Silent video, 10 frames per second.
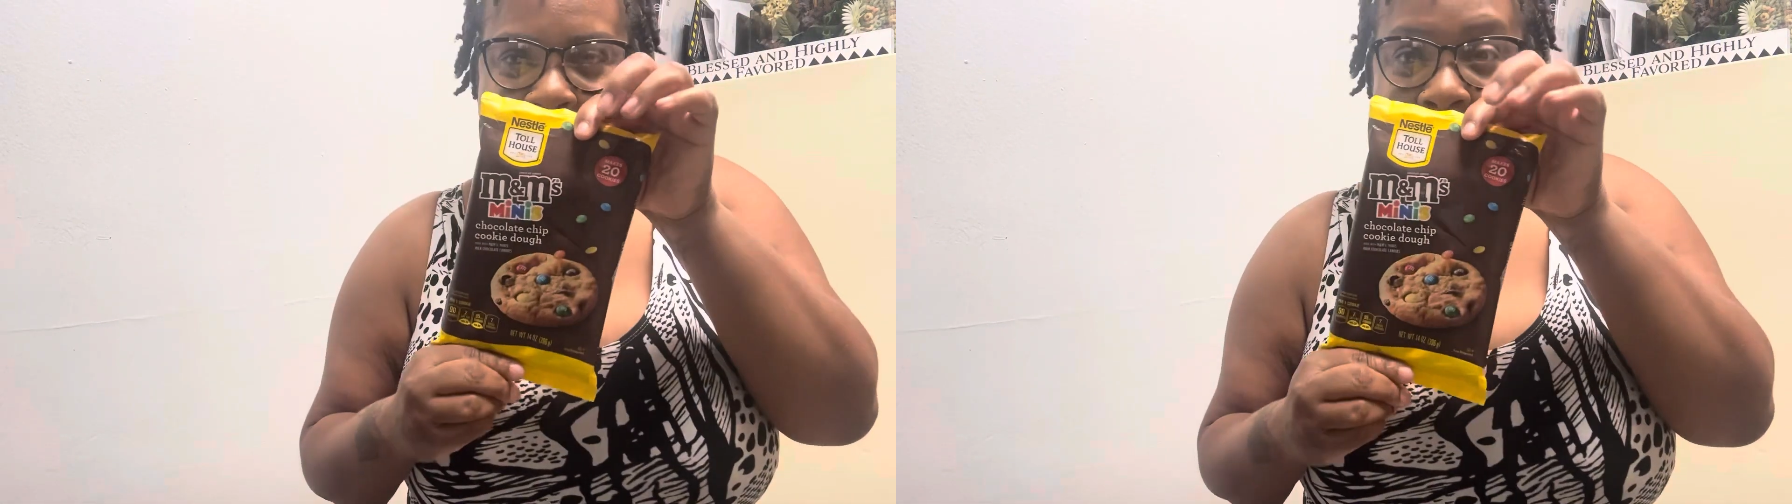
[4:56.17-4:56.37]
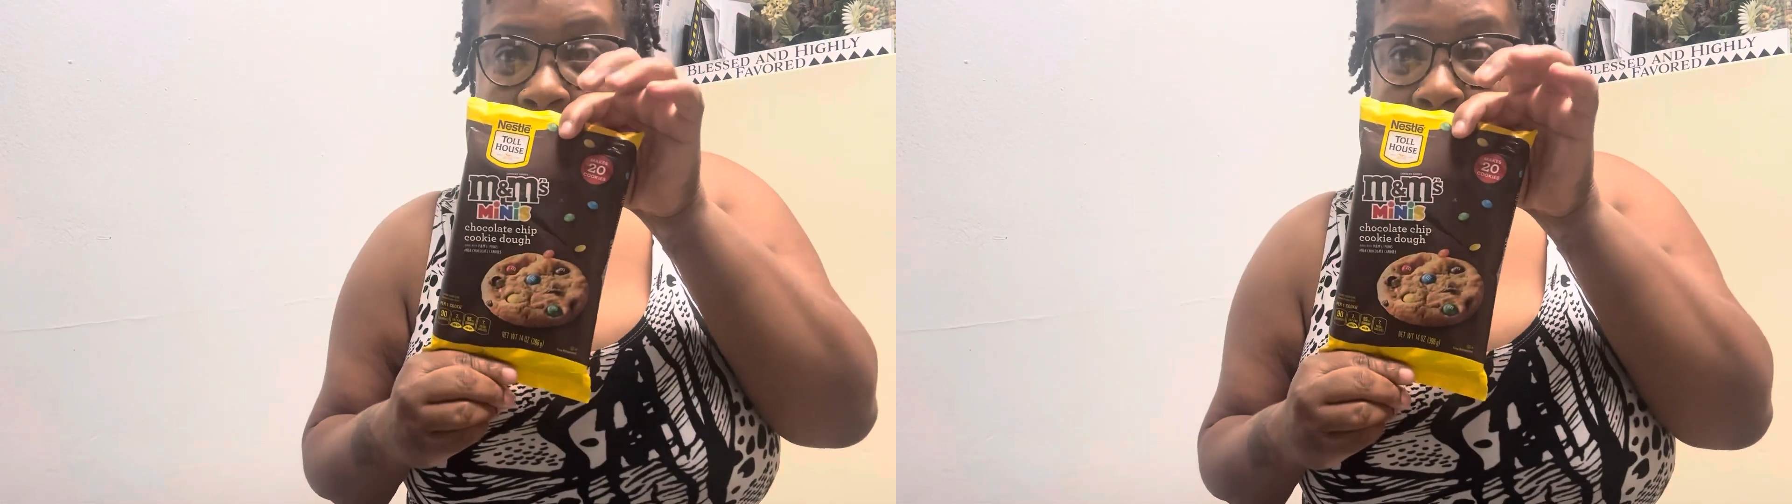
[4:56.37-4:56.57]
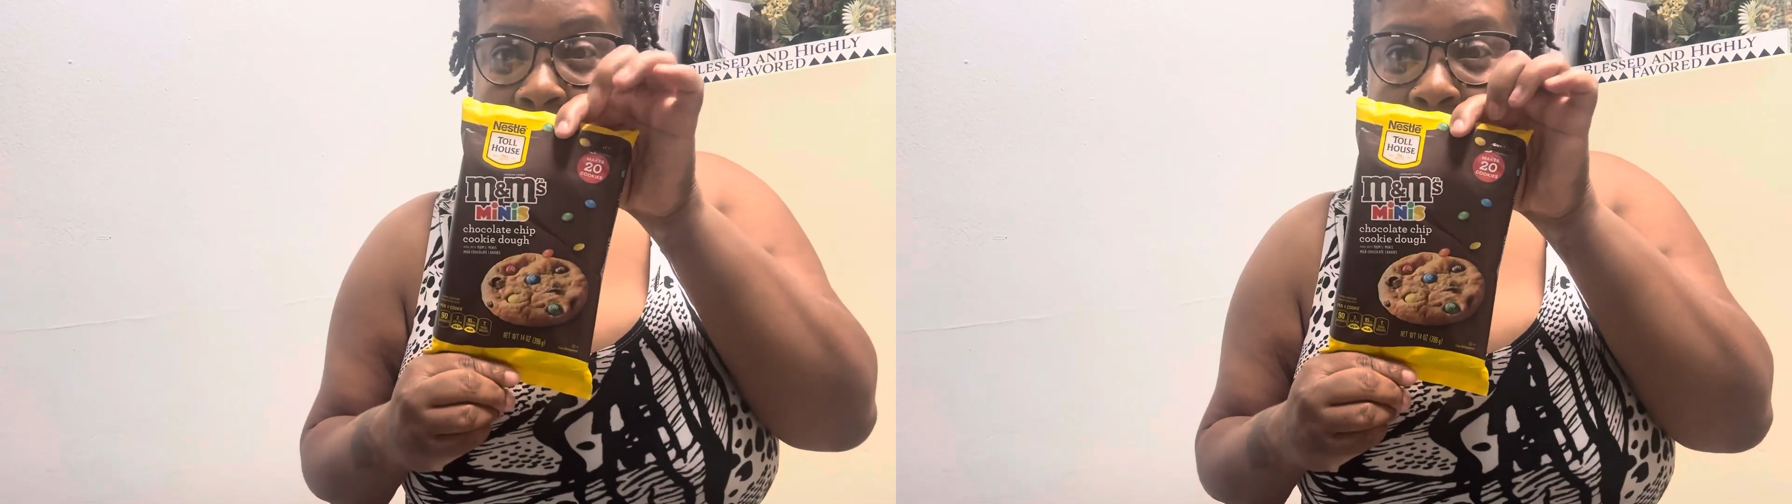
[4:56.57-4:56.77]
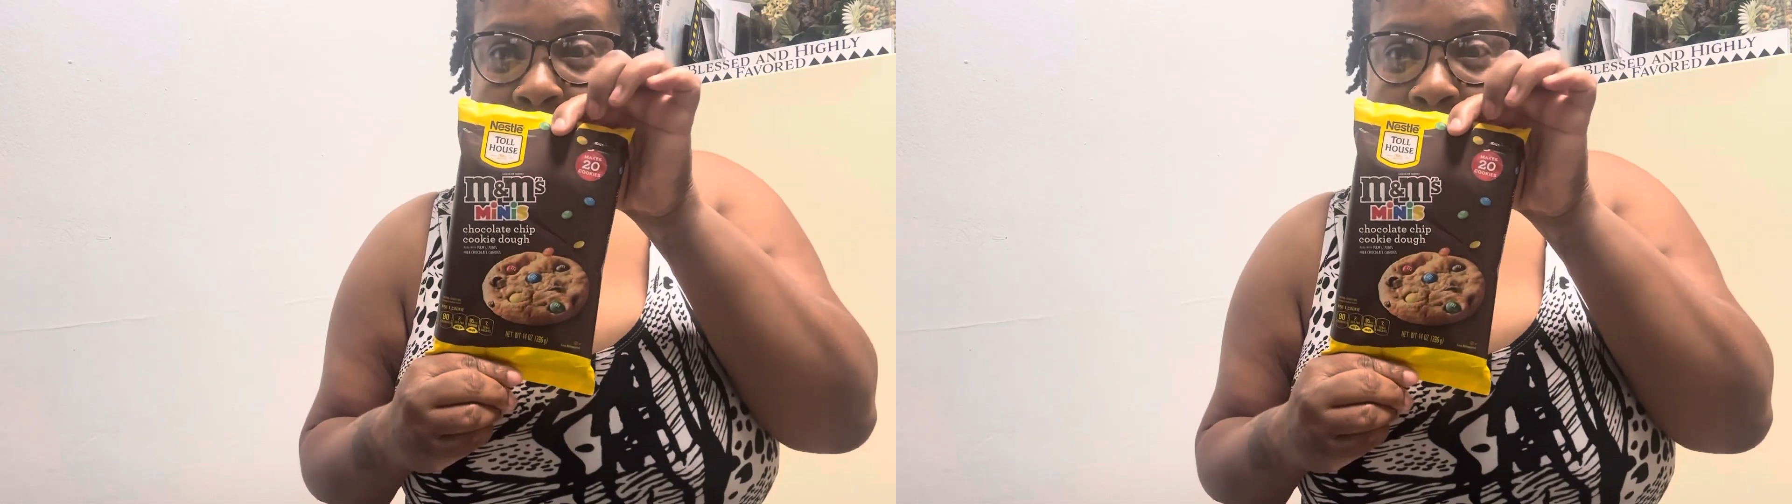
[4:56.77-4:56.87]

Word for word: I got